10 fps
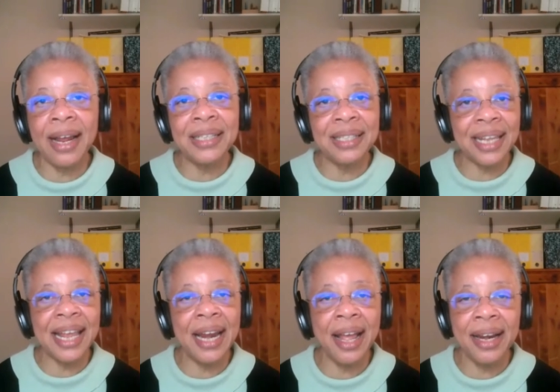I just
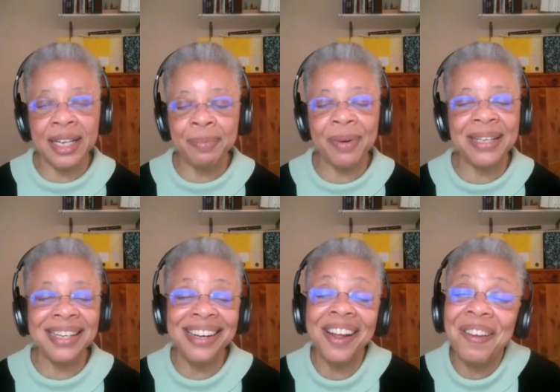cannot express
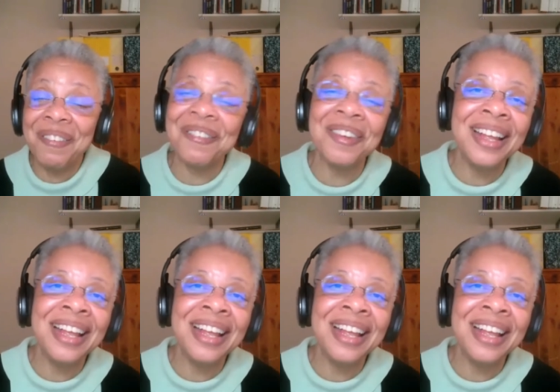enough